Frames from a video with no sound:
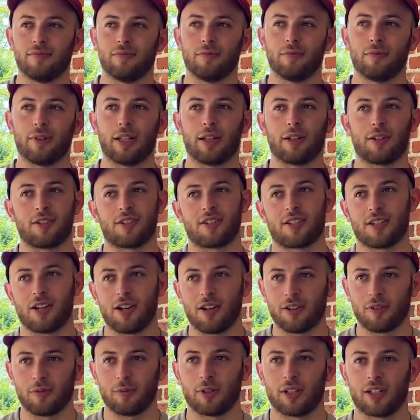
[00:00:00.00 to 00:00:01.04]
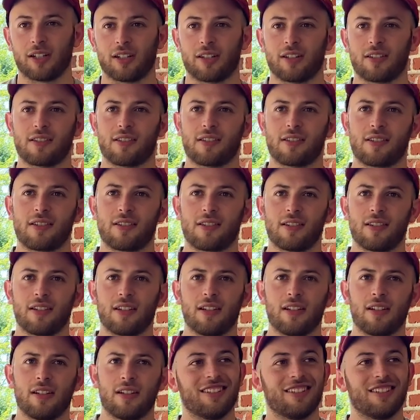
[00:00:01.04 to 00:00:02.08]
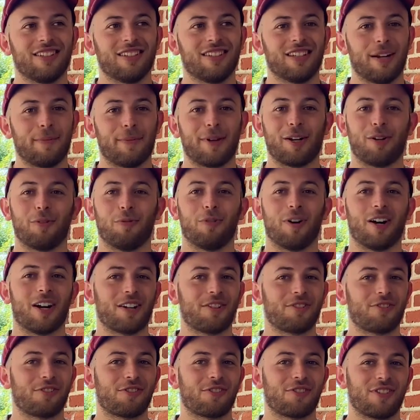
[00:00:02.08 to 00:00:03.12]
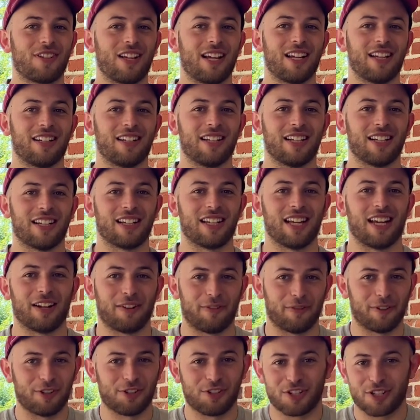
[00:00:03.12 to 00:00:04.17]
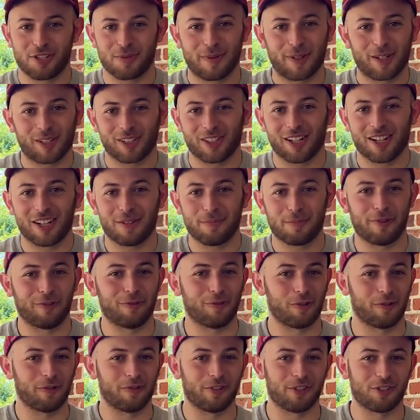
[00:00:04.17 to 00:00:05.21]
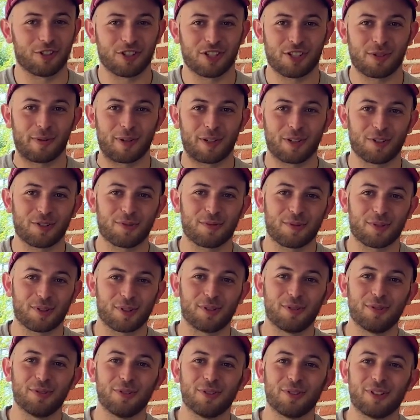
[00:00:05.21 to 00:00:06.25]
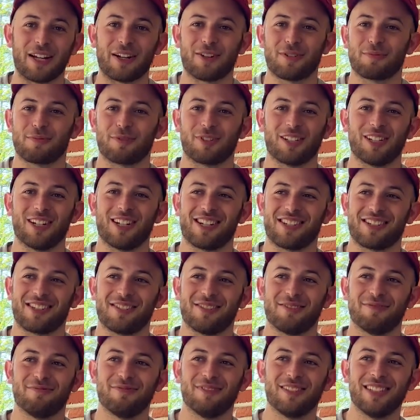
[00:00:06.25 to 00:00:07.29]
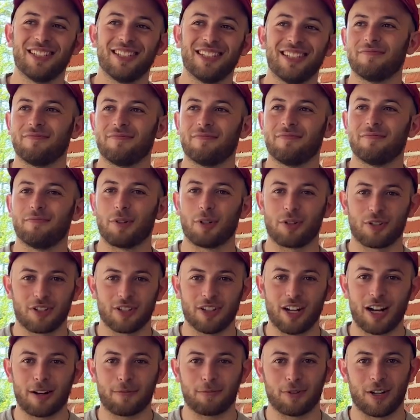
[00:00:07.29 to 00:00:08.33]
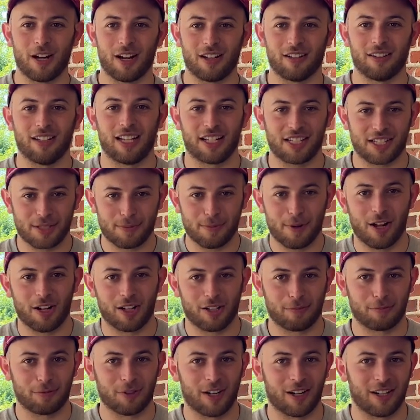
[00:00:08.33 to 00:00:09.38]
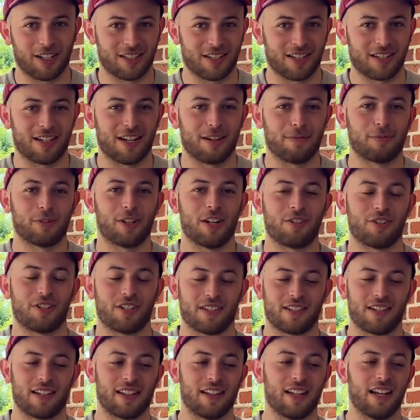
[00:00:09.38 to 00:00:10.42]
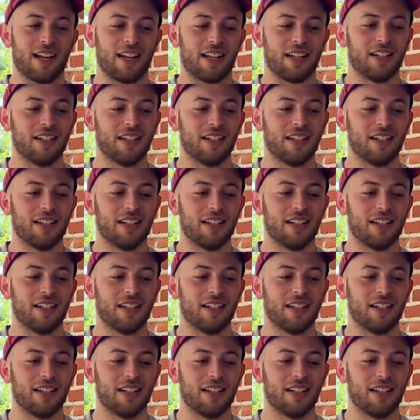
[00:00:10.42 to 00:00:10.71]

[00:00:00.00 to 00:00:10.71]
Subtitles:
We learned SolidWorks. I made a watch that had a fidget spinner on it before fidget spinners were cool. That was pretty awesome. But it was a lot of smaller product design projects like that.